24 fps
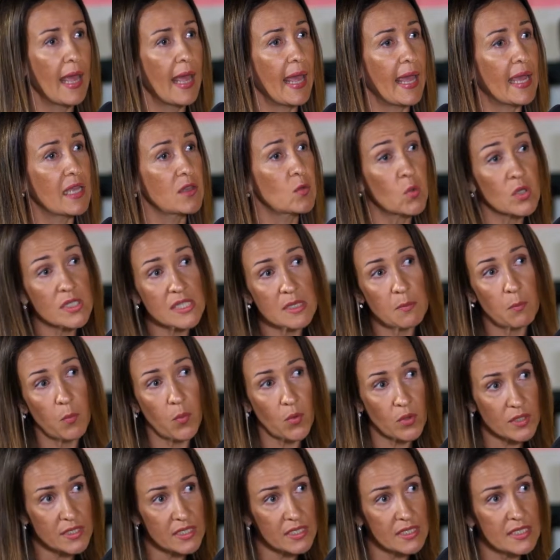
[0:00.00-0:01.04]
And what's
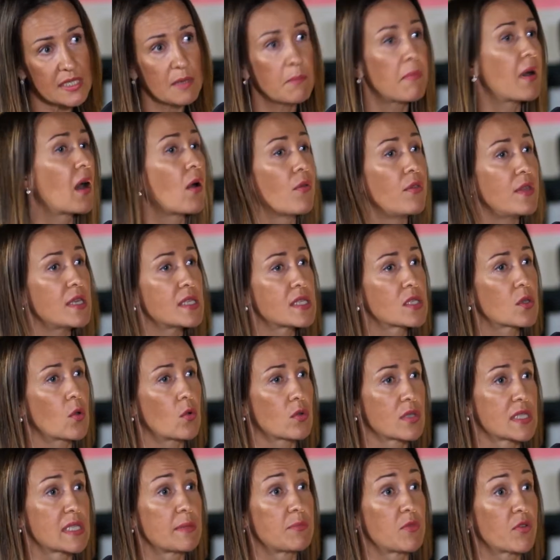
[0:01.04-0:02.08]
important about this
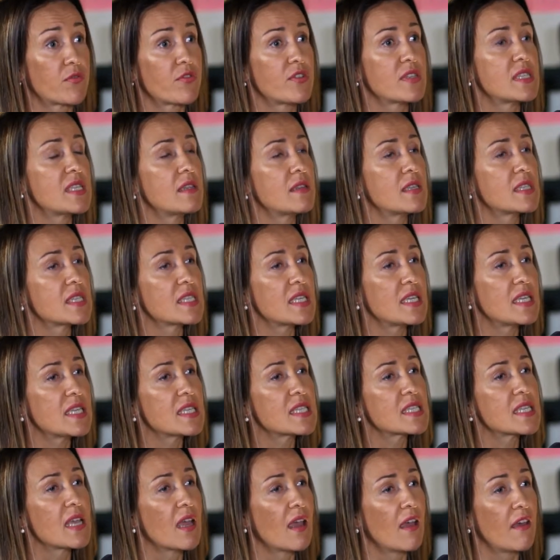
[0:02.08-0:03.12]
concept of resilience
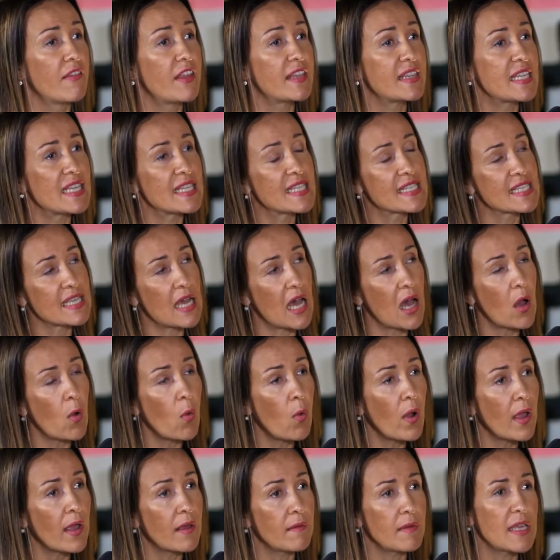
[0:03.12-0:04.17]
is that it's
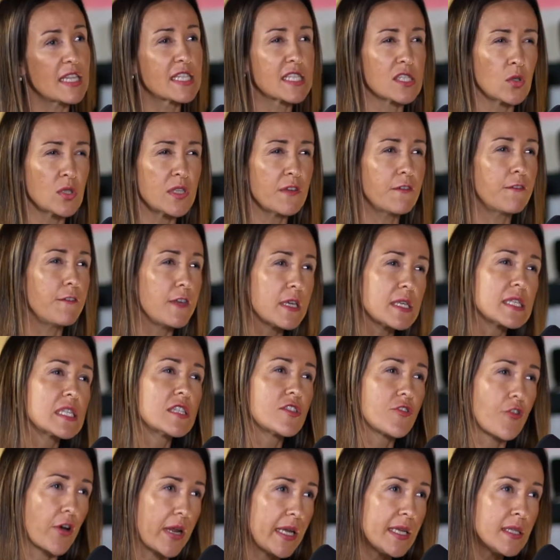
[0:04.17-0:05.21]
not a
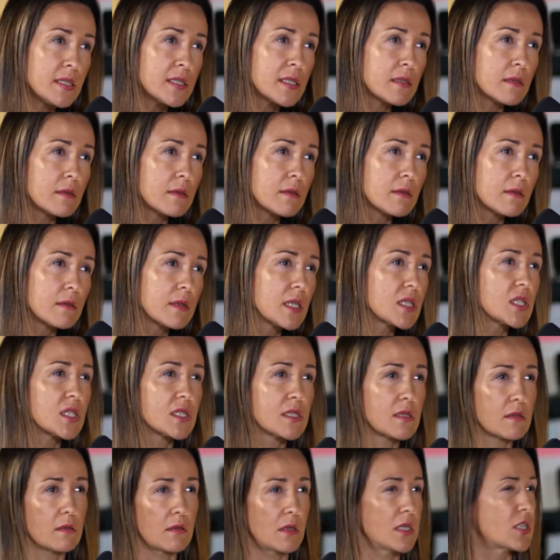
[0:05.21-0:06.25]
fixed trait, that
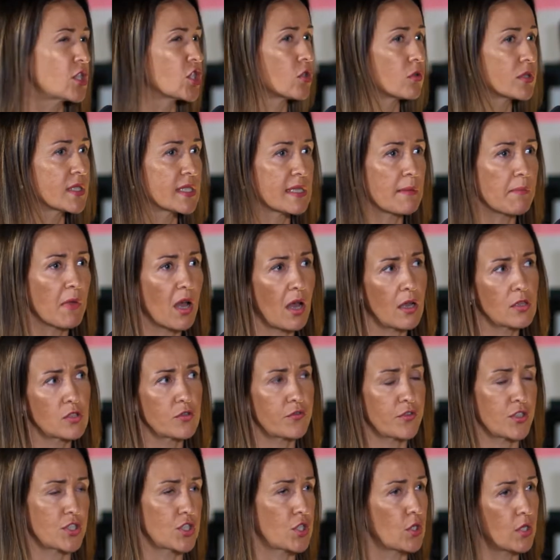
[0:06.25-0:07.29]
it's not some kind
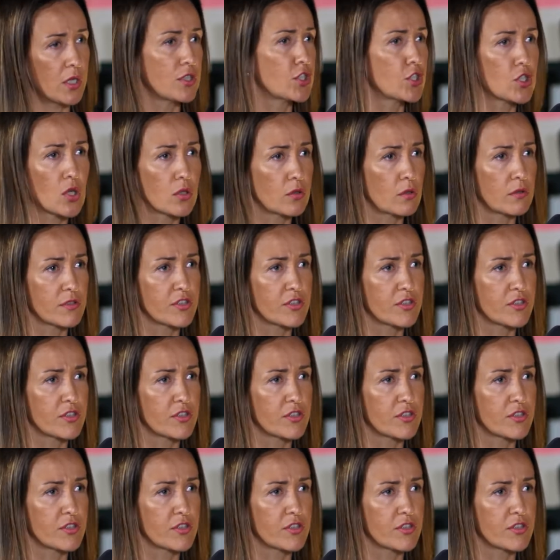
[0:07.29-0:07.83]
of internal